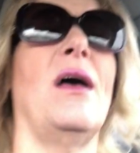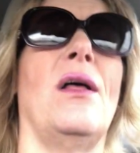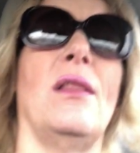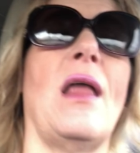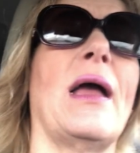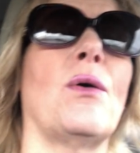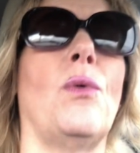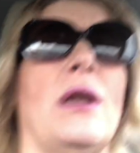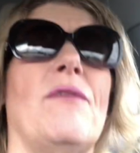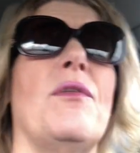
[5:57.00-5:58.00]
like
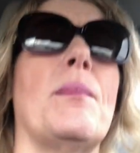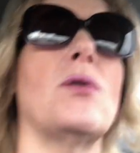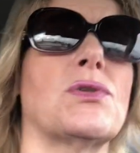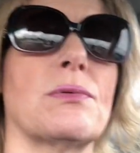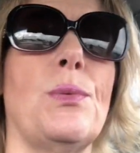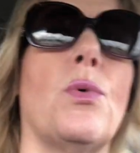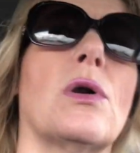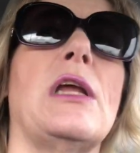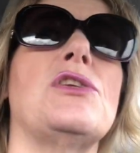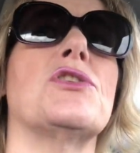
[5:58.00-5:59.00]
one of the most
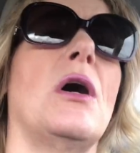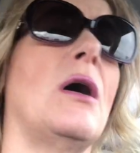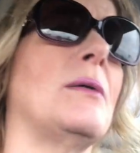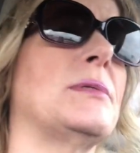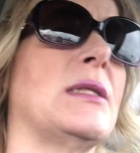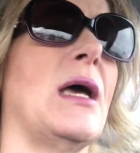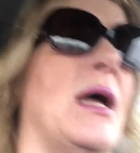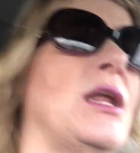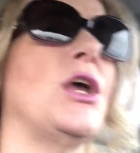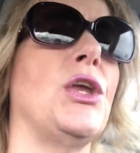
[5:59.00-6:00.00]
rewarding jobs
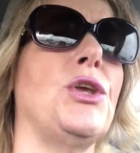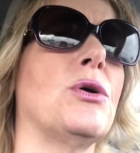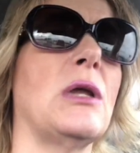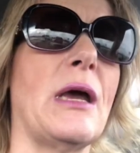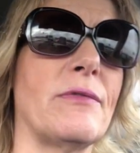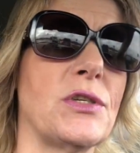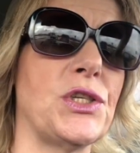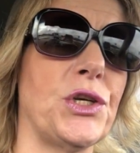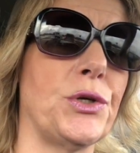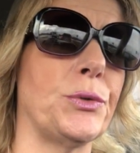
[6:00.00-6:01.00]
that you could ever
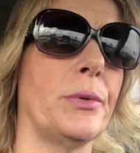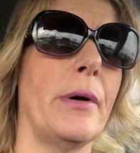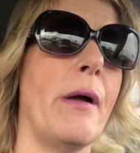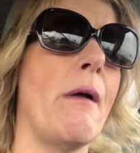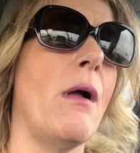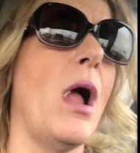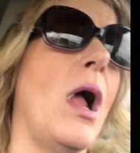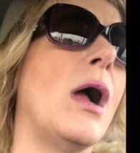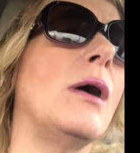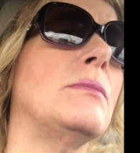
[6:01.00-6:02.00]
do.
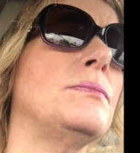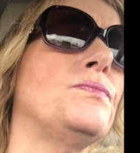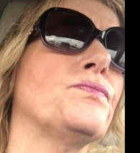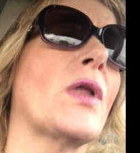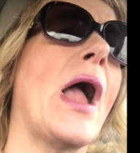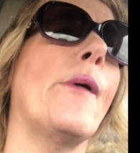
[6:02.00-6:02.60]
I